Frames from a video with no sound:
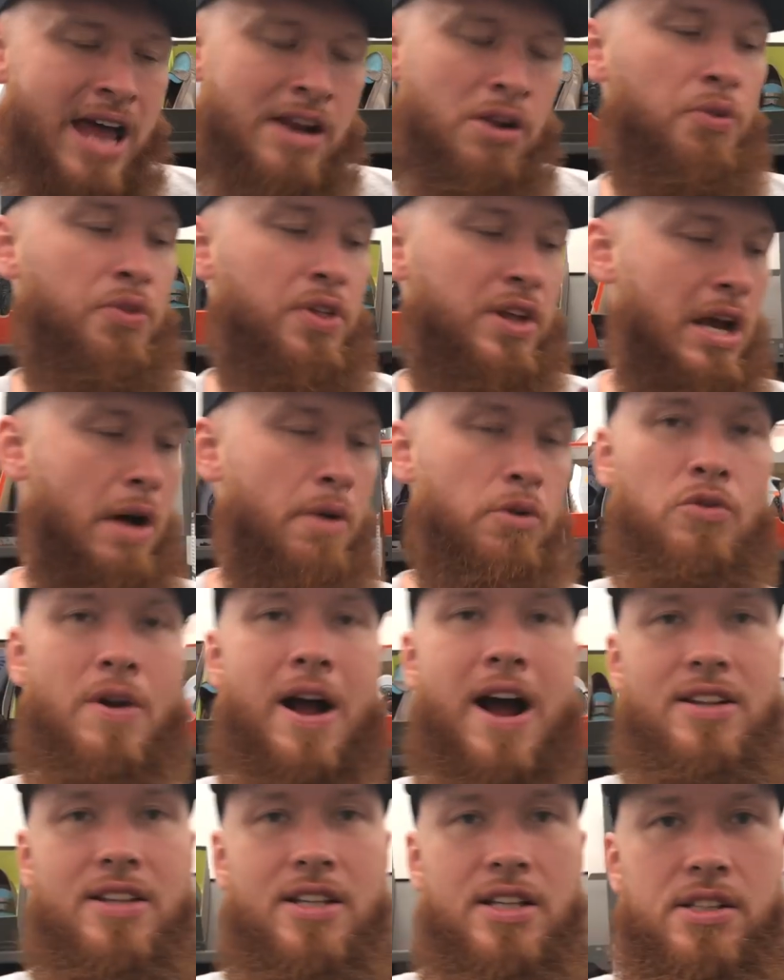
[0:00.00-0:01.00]
I don't think I would
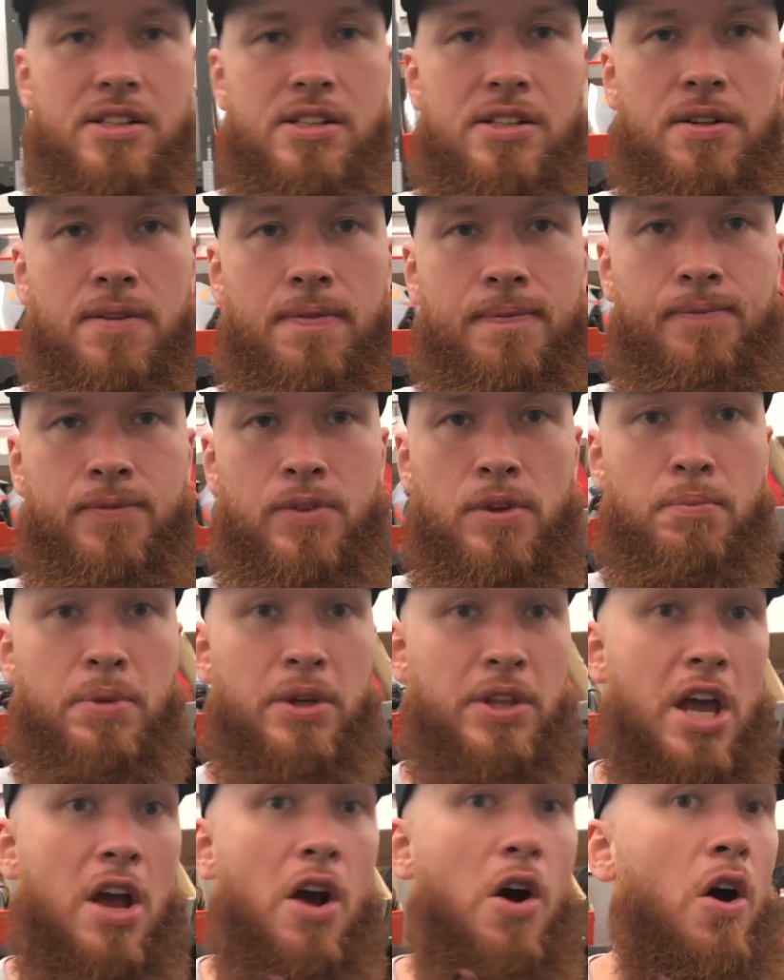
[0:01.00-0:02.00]
rock these,
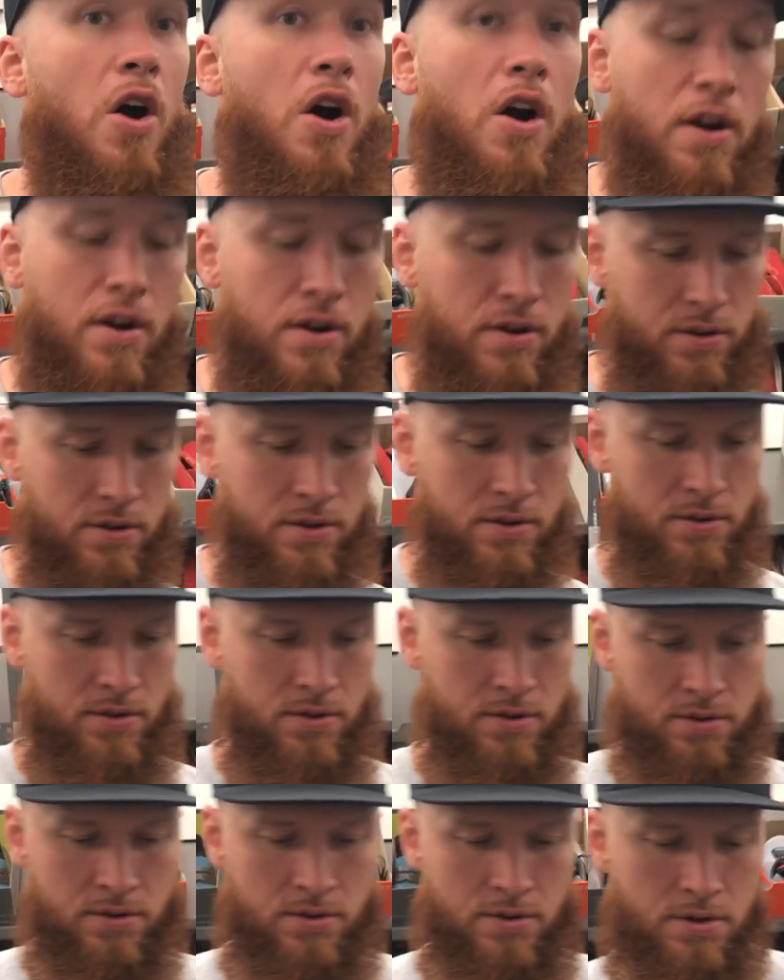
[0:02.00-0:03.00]
but they are
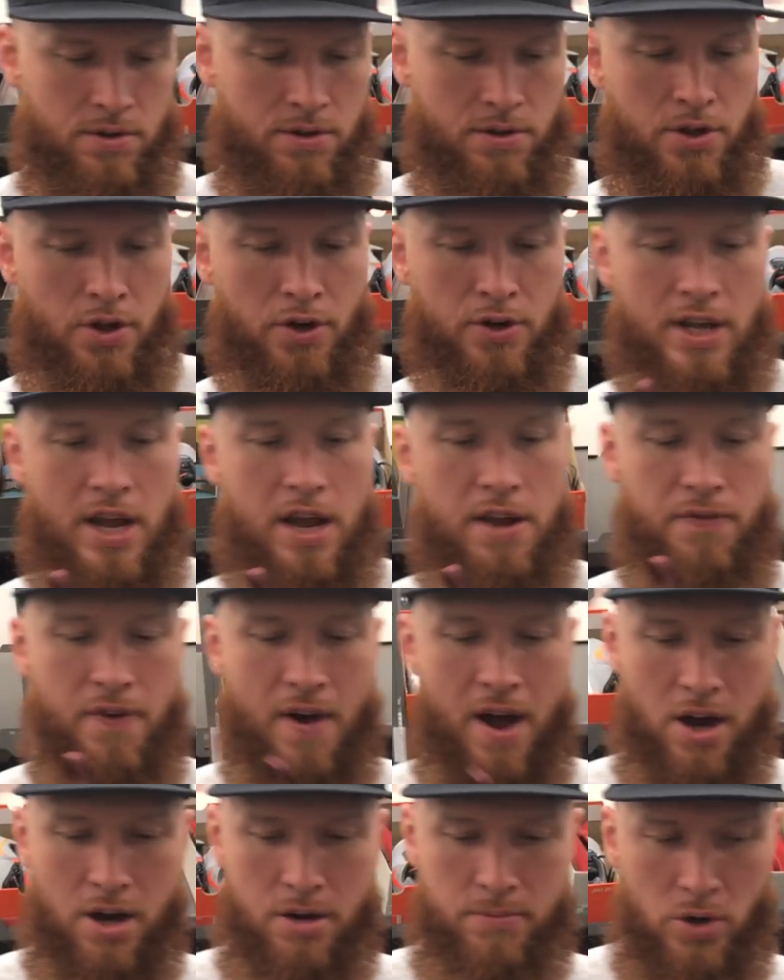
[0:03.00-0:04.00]
38
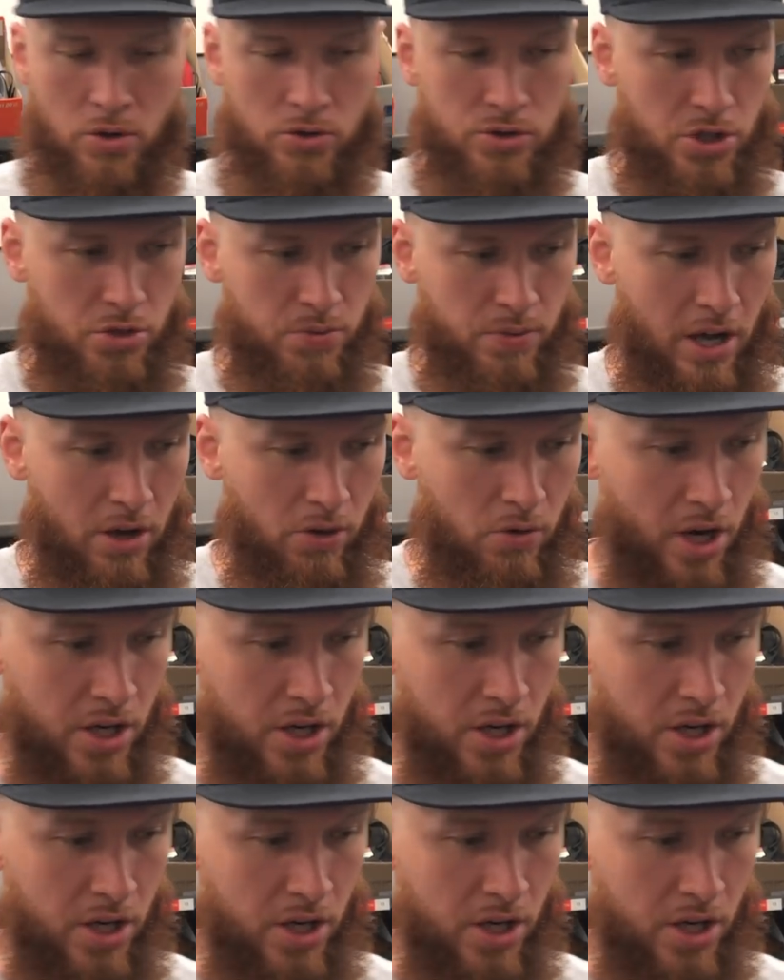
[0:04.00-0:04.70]
fire emojis without